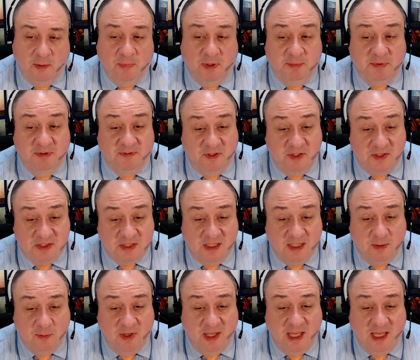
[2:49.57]
but
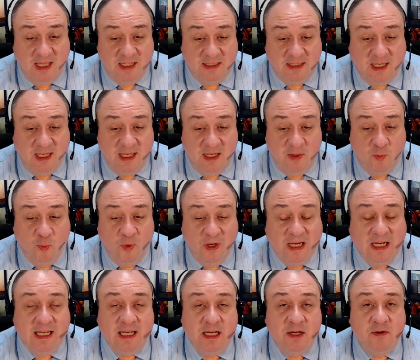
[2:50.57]
perversely we had a
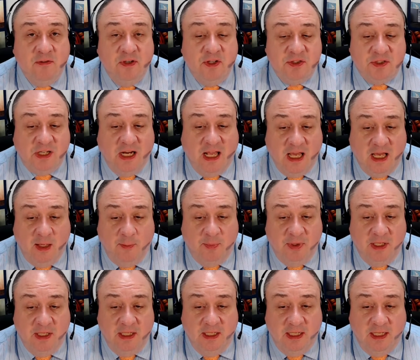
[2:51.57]
weekly key reversal up
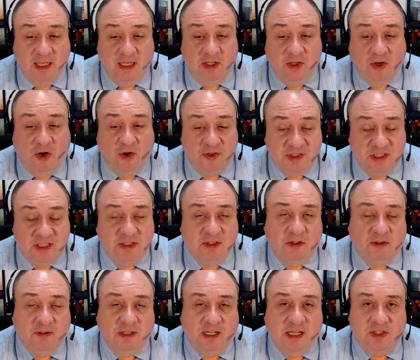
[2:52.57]
in Aussie
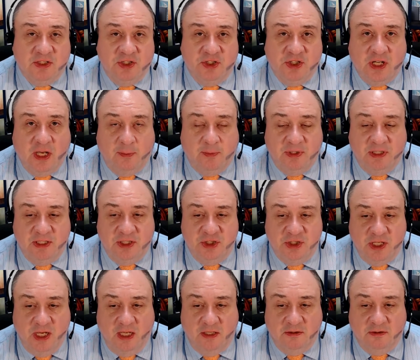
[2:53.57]
dollar against the
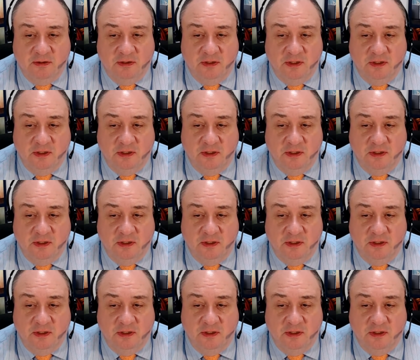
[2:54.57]
Japanese yen.